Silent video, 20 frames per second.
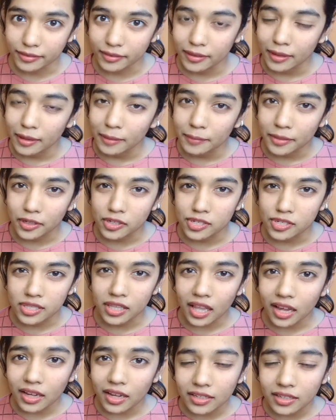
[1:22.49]
because
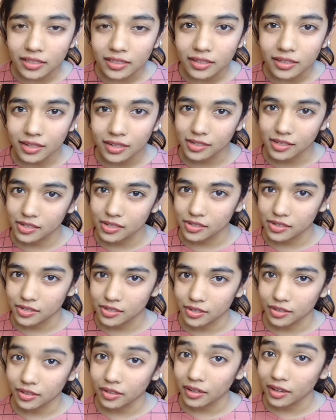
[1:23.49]
lion is
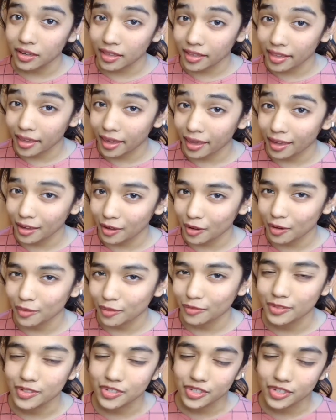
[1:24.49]
the king of the
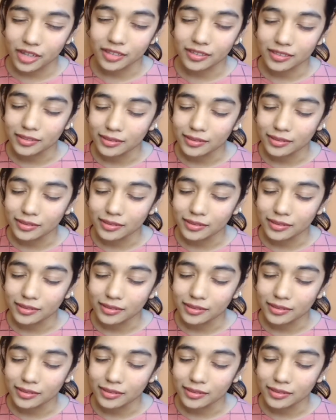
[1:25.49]
jungle.